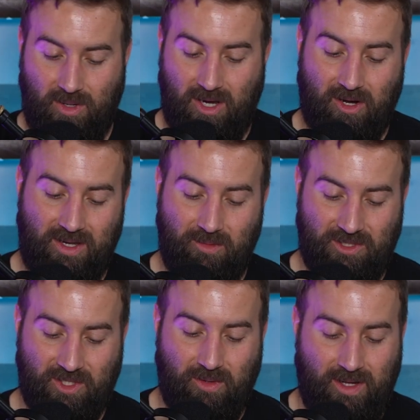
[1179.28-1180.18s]
Macartney was
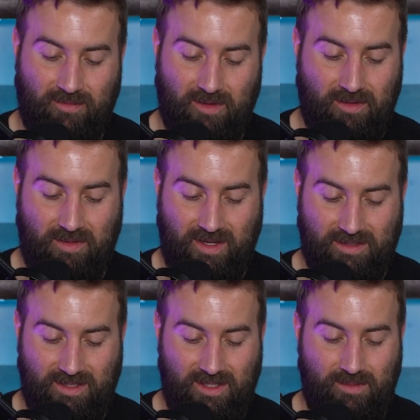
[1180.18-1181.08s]
showing off all the
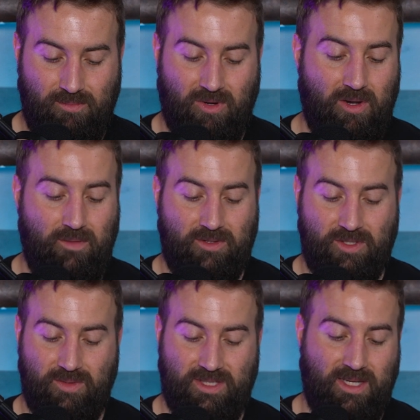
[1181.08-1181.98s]
things he brought over
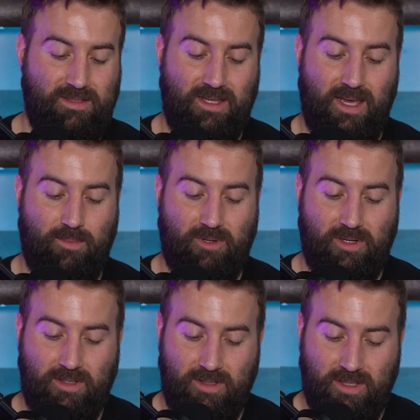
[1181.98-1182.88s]
to entice the
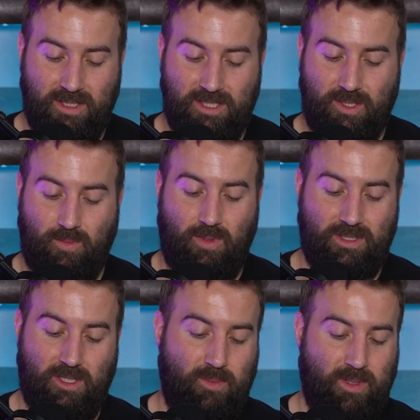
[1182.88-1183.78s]
emperor to want
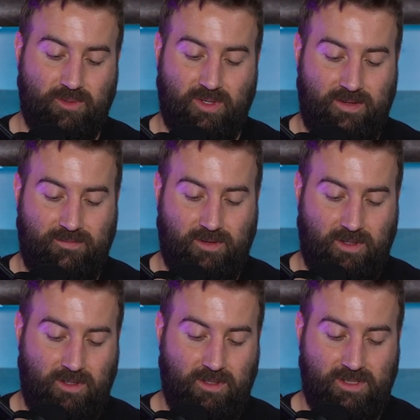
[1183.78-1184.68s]
to open up trade for
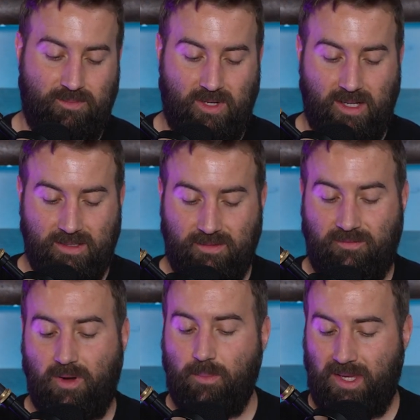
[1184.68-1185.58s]
goods and products
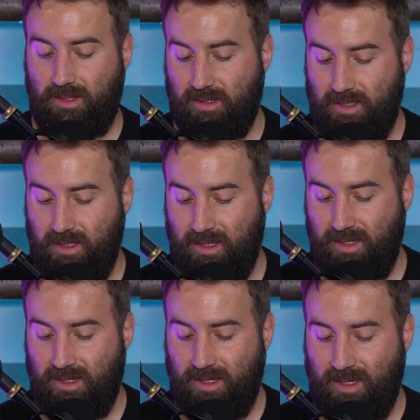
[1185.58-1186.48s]
from England.
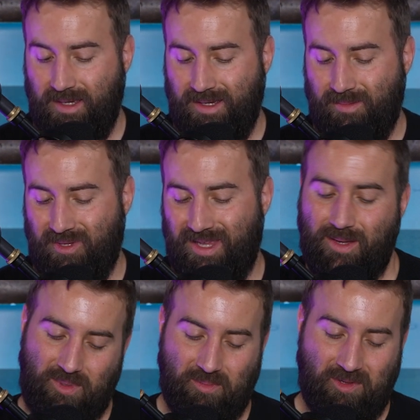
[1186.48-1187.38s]
But the
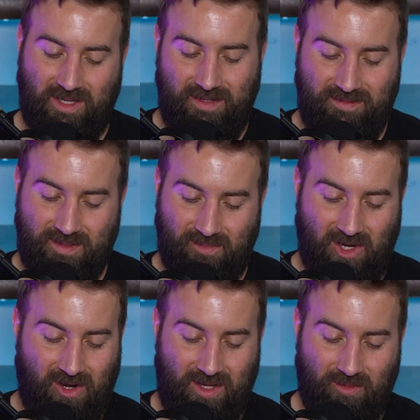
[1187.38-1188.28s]
emperor believed
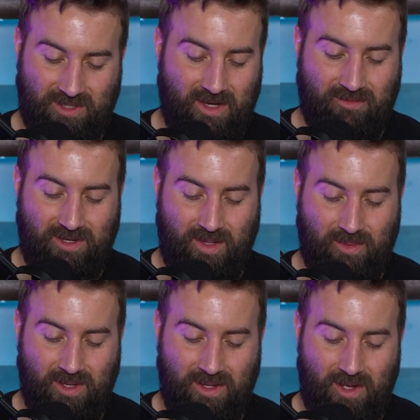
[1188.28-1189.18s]
Macartney was offering
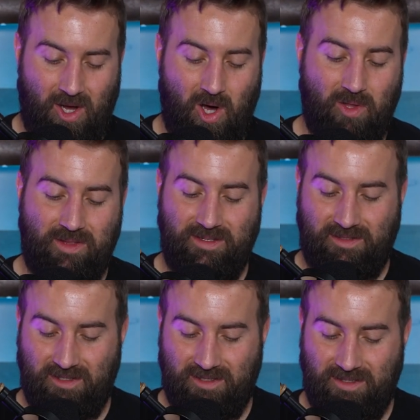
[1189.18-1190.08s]
up all these
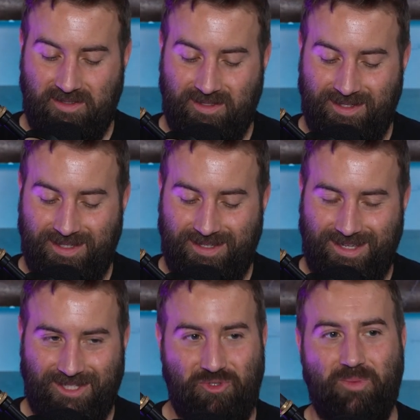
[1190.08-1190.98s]
goods
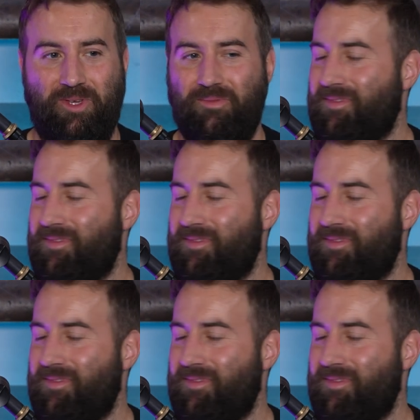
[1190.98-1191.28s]
as tribute.